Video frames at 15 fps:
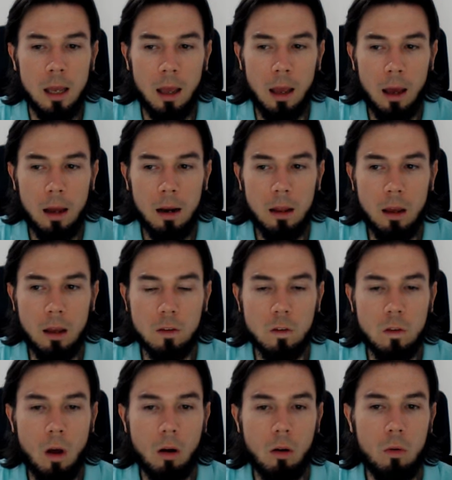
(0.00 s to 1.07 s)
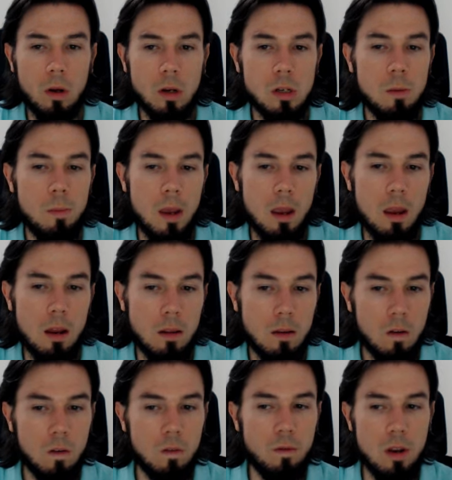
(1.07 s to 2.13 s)
and it's not going to be in
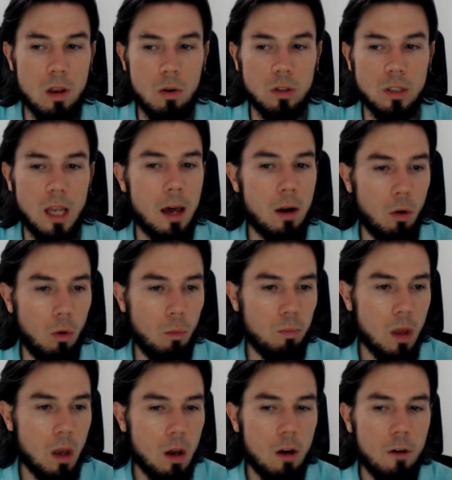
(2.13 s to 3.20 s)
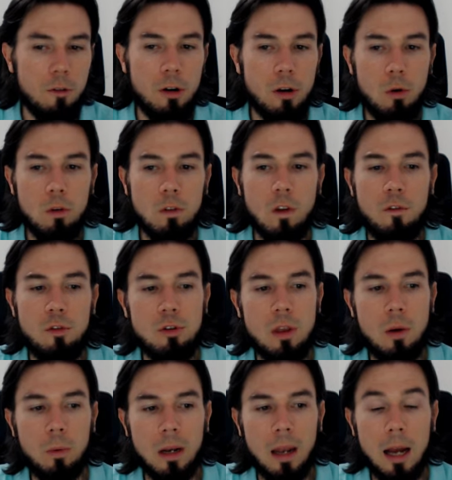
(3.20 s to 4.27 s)
this videos at all. For those of you
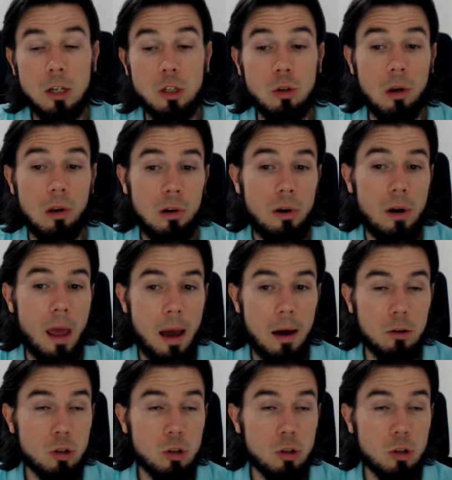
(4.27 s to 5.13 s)
that would like to learn how